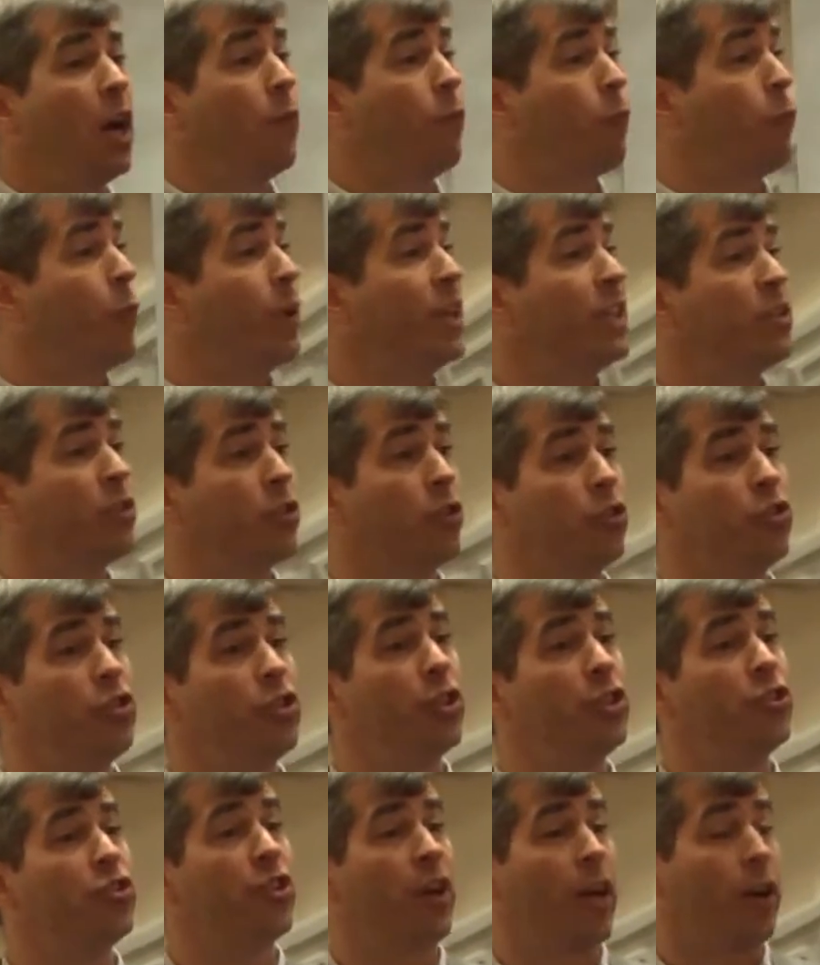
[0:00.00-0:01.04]
of research
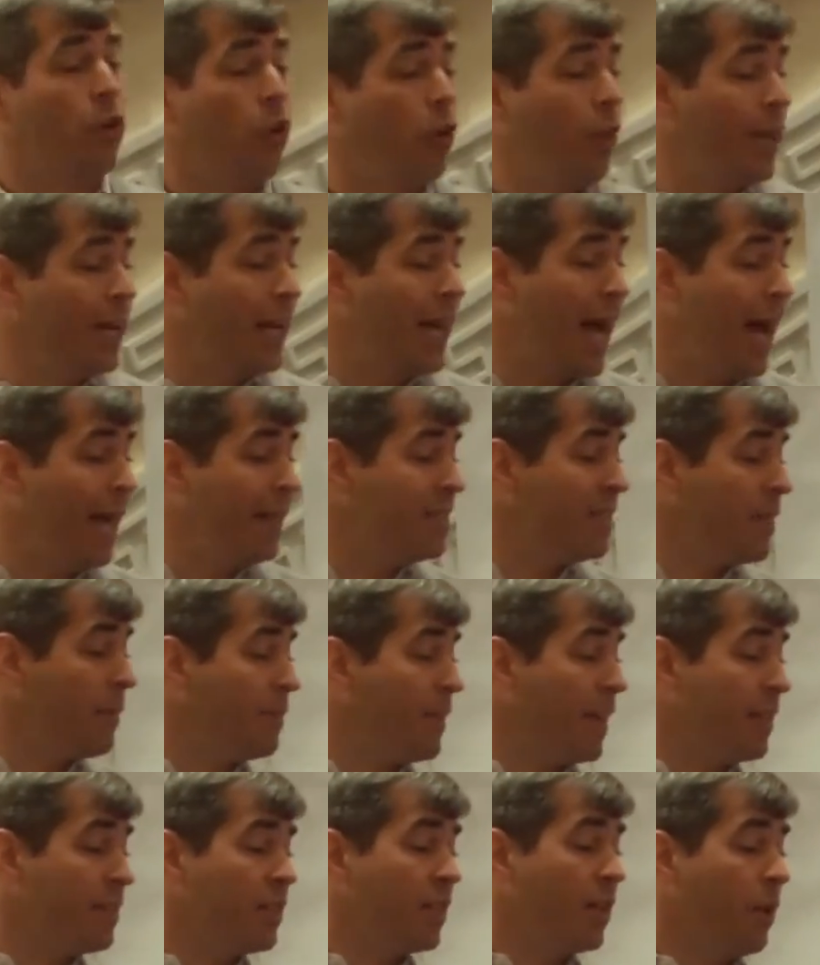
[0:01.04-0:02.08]
in general and concept
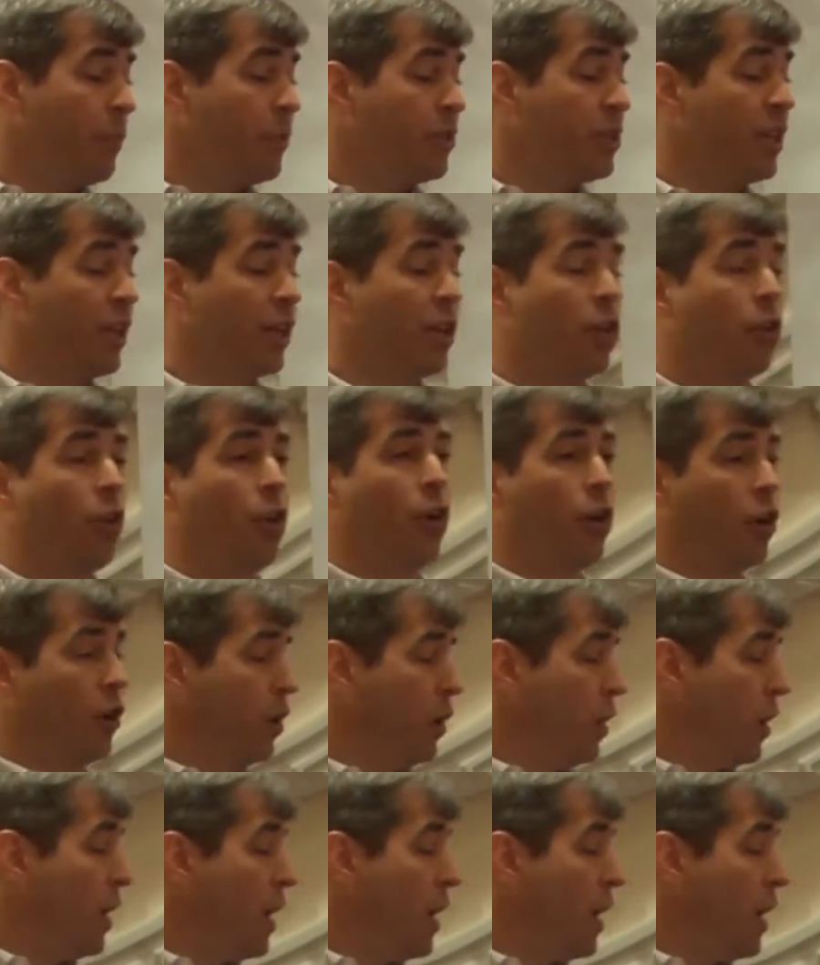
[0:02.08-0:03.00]
testing in particular,